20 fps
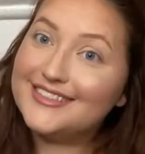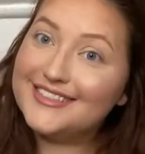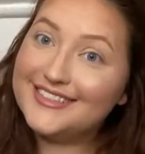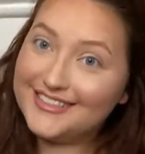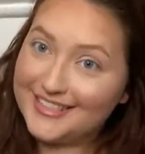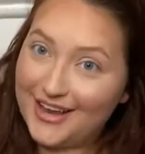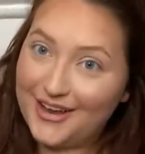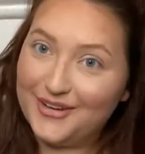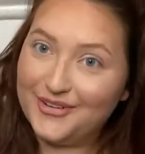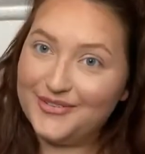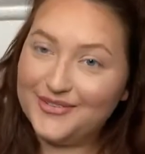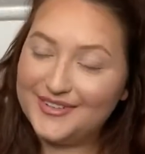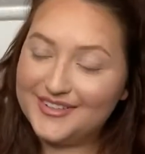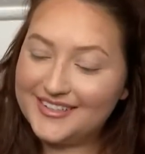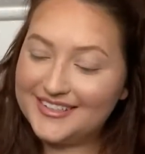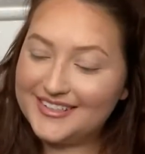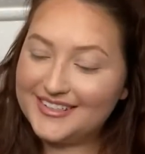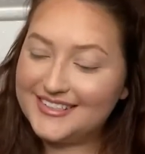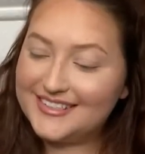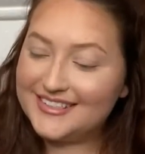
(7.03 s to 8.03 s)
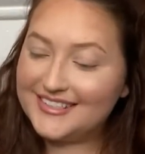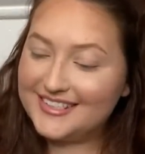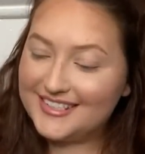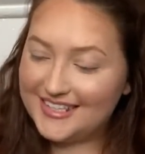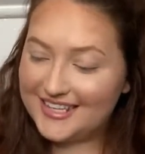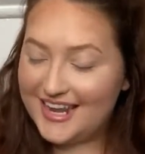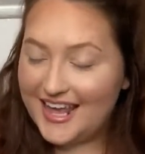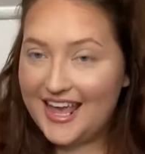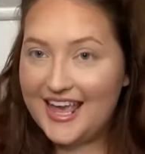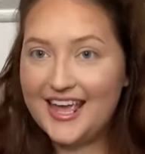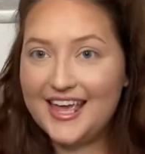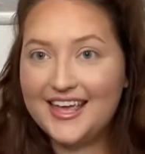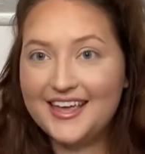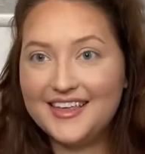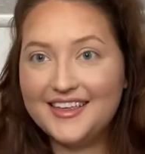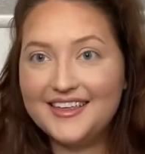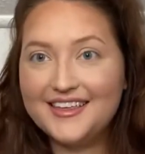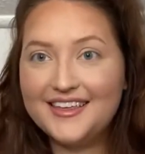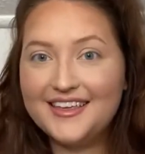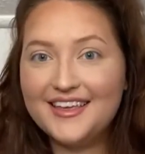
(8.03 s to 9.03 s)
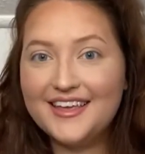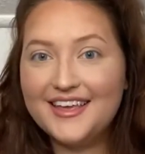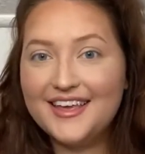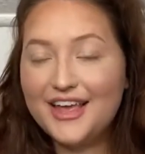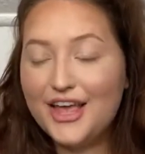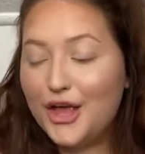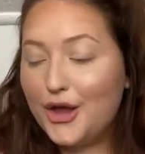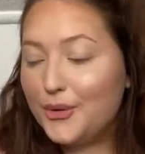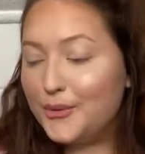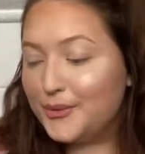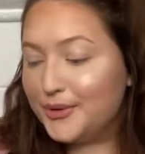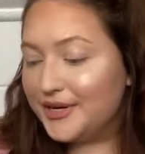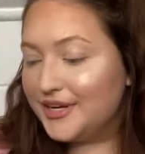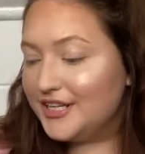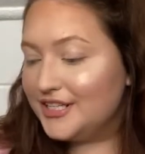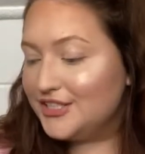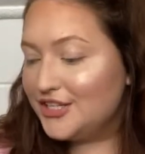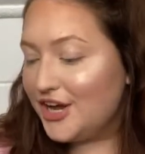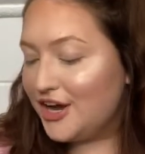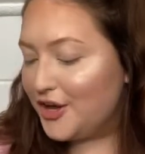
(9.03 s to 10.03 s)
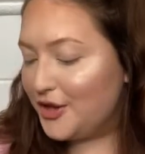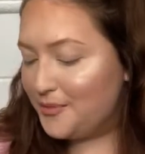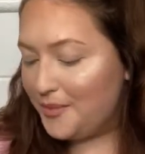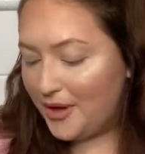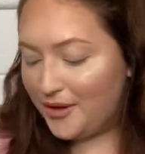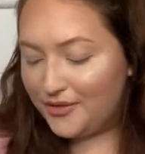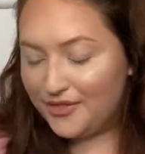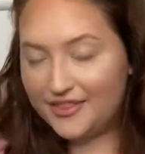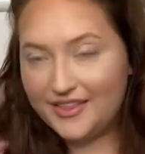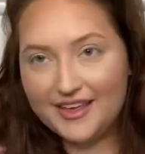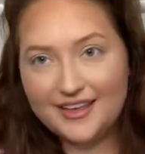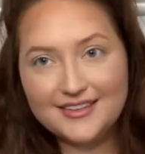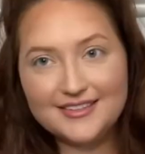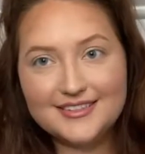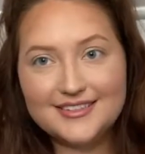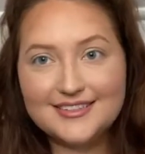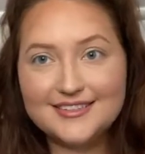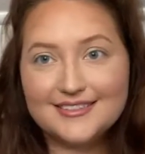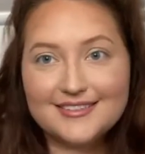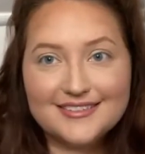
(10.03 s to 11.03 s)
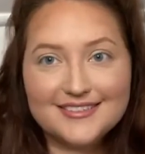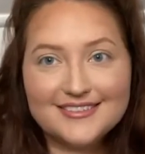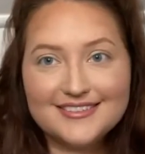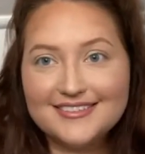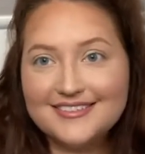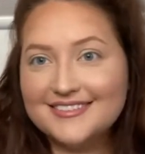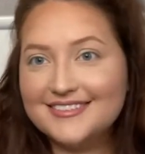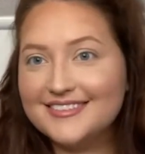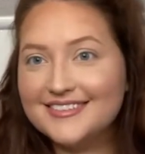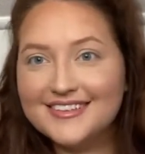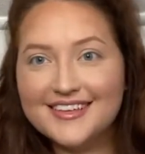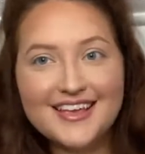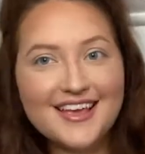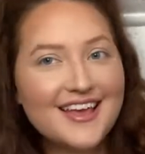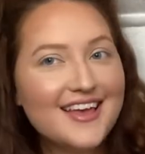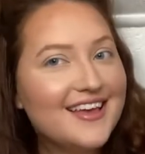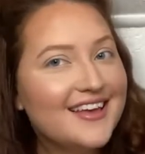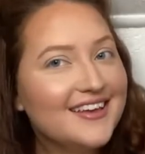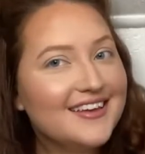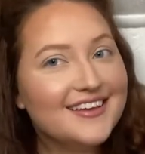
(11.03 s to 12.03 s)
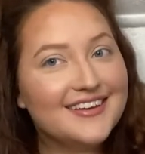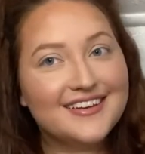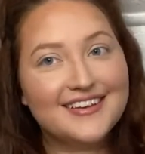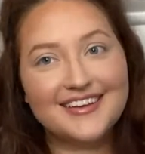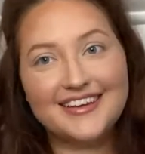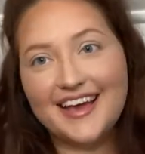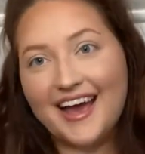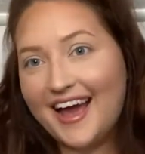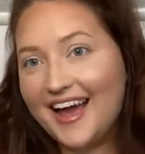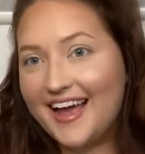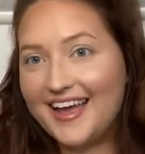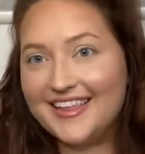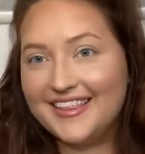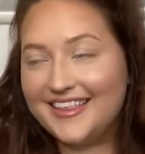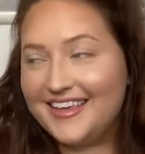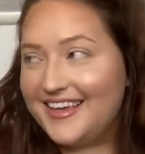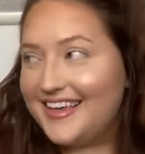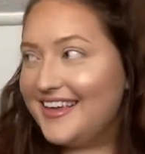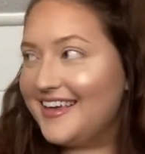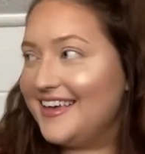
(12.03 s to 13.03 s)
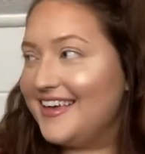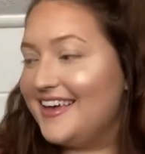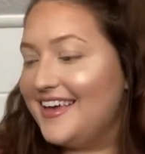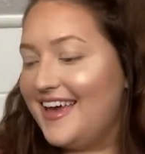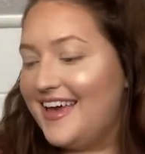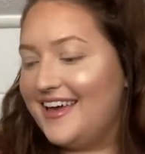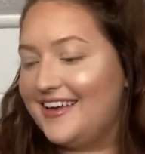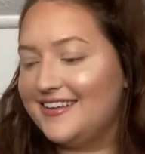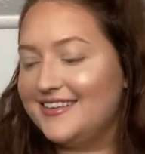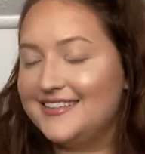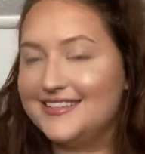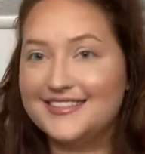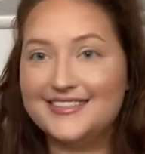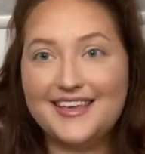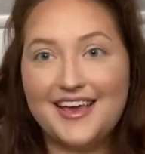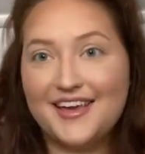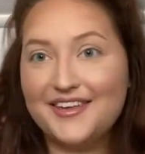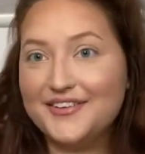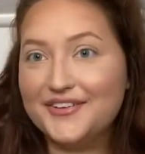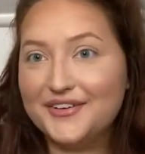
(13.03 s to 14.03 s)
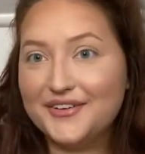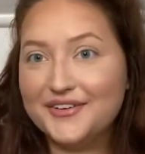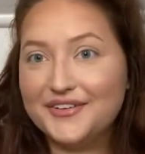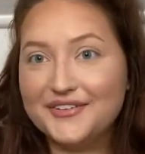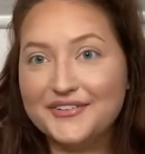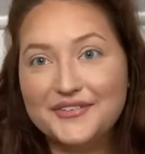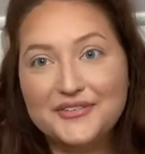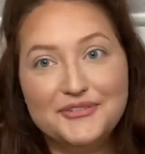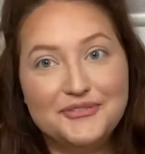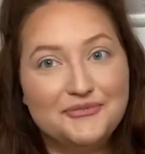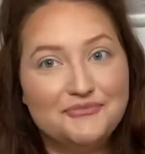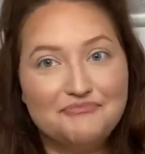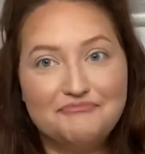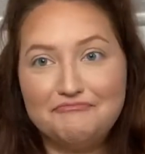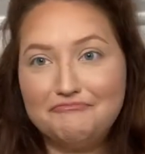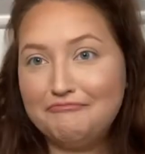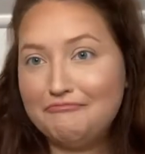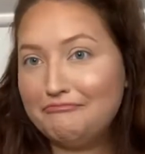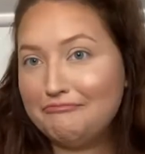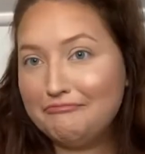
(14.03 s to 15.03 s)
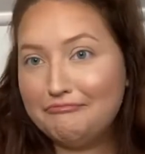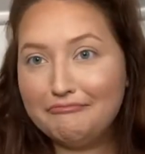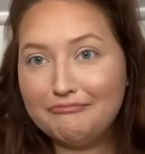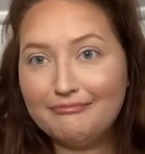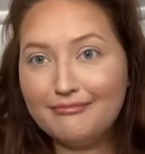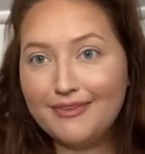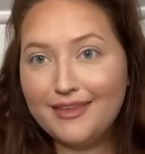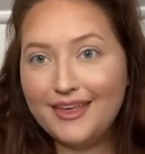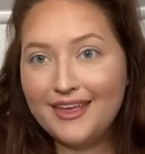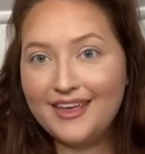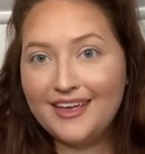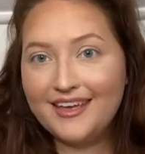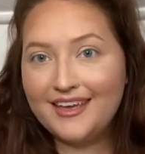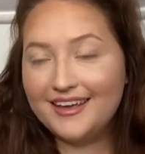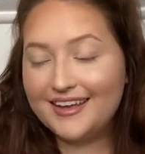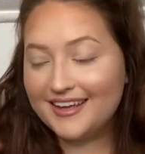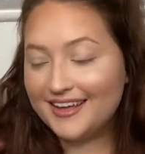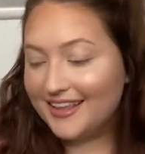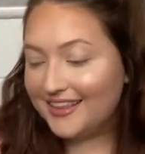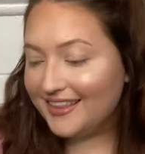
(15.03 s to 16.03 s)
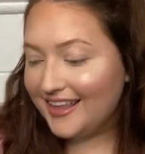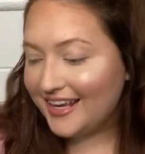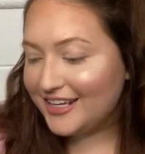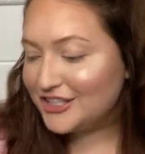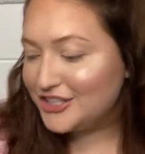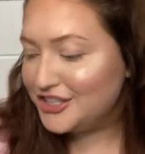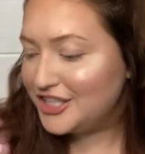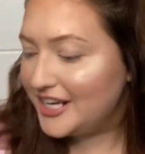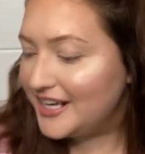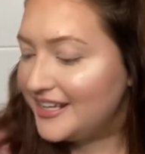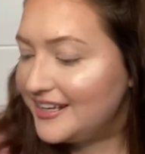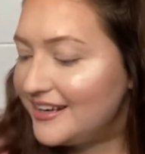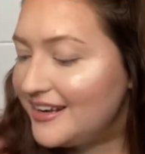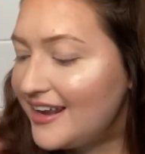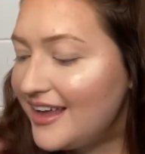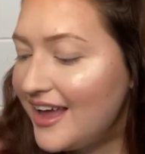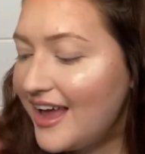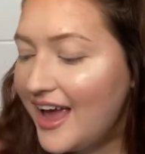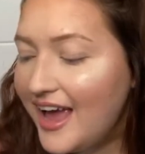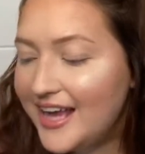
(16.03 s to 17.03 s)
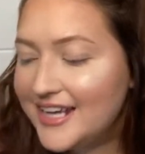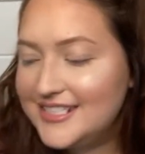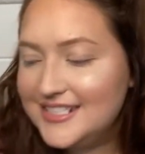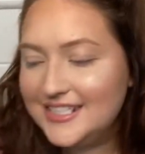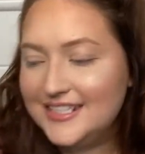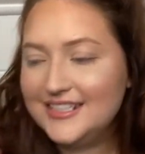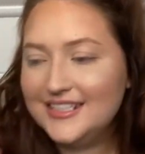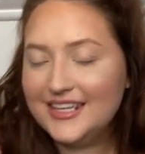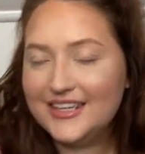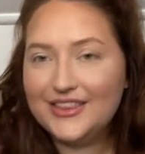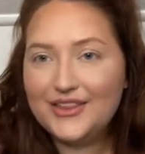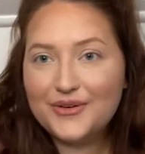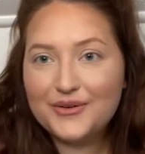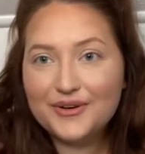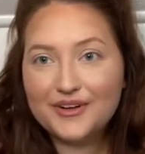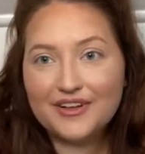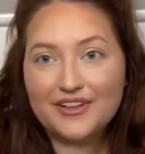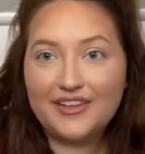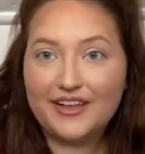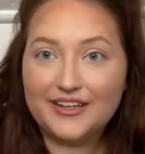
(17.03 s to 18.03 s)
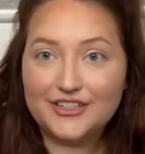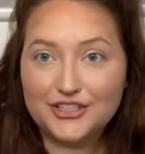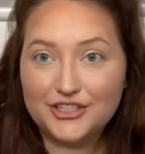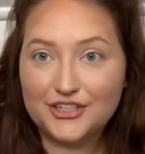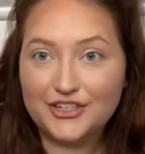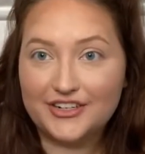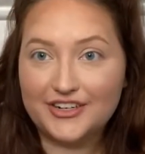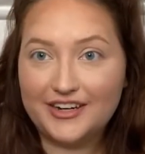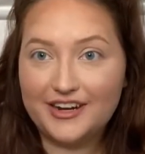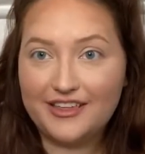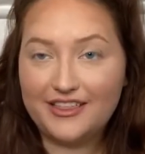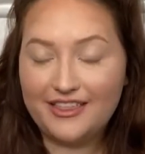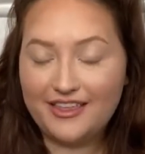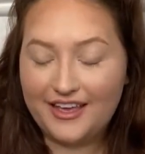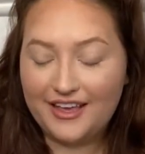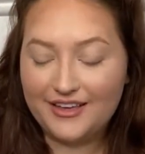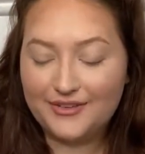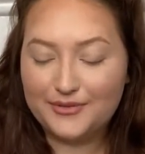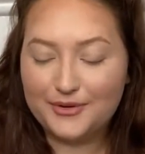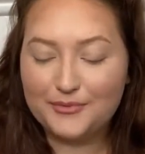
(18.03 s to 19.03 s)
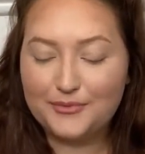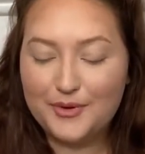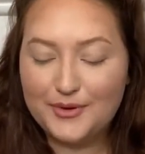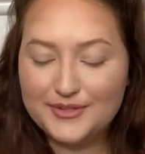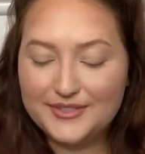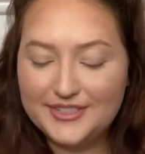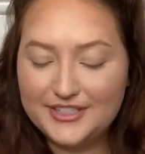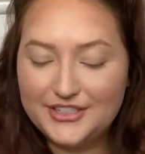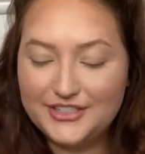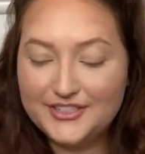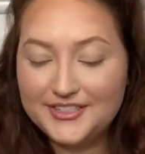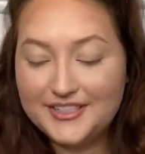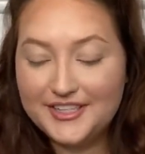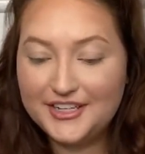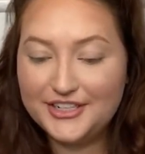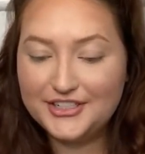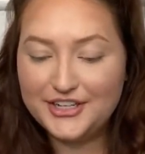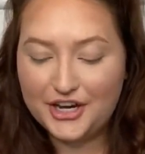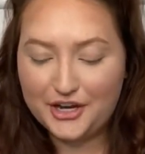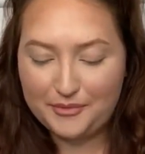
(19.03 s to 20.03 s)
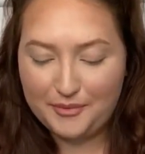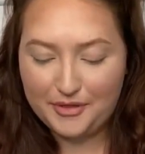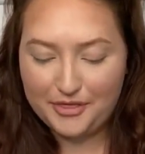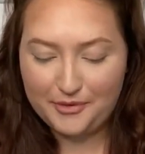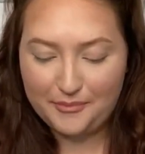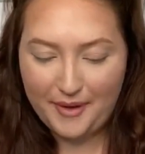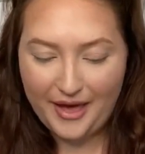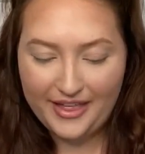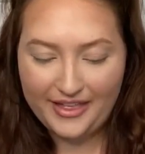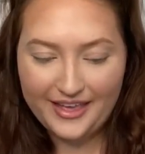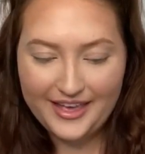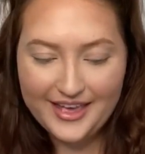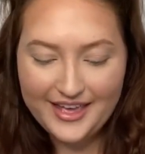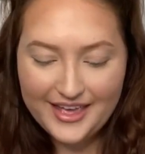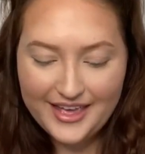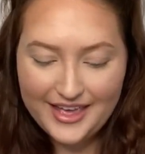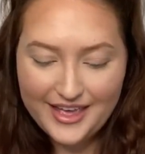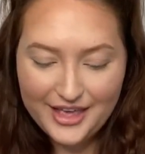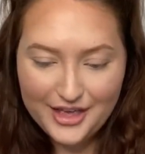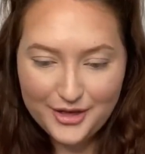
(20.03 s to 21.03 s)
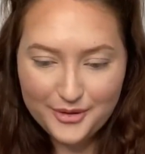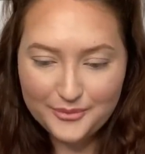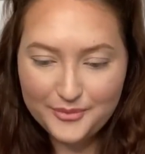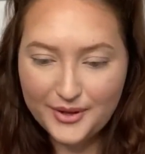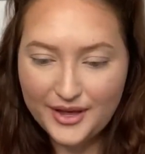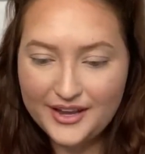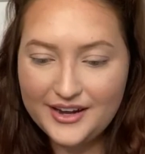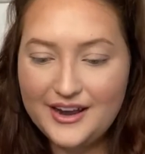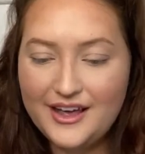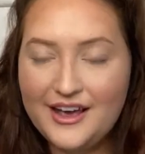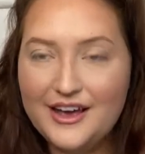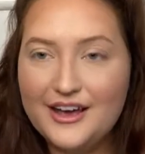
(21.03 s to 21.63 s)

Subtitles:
So today we're going to talk about this Kylie x Kendall collection. I didn't get the whole collection or anything. We're mostly just going to talk about the palette, but